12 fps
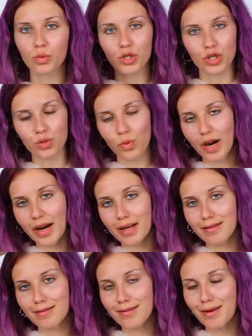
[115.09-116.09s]
which is where
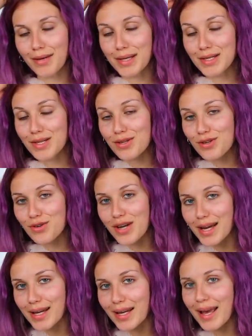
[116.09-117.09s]
it's on a
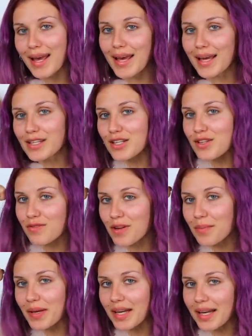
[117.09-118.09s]
string and just
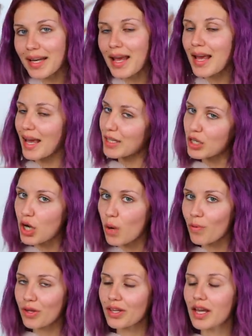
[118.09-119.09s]
flip it in and you go
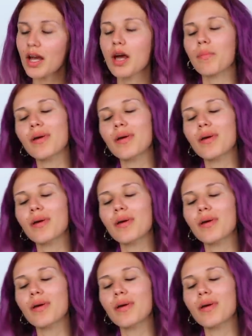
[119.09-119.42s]
with it.